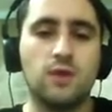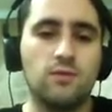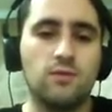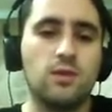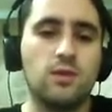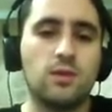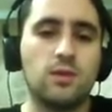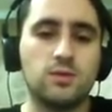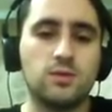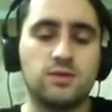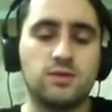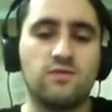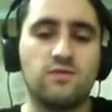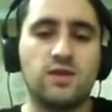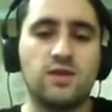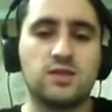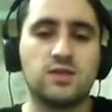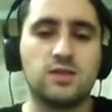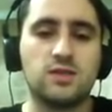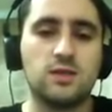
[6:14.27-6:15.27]
I will lose
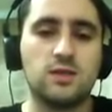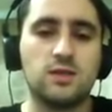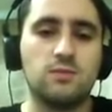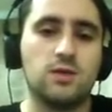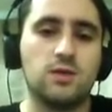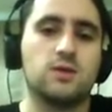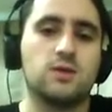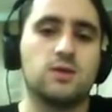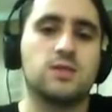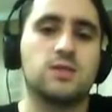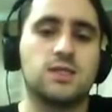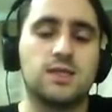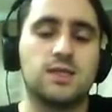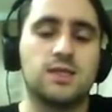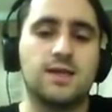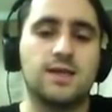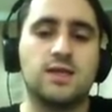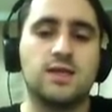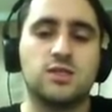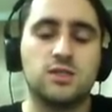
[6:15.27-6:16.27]
eventually because it's
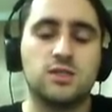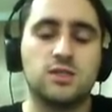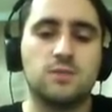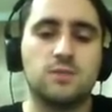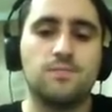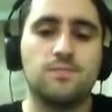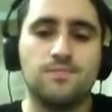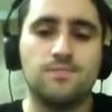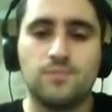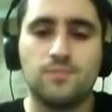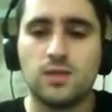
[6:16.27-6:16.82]
an engine.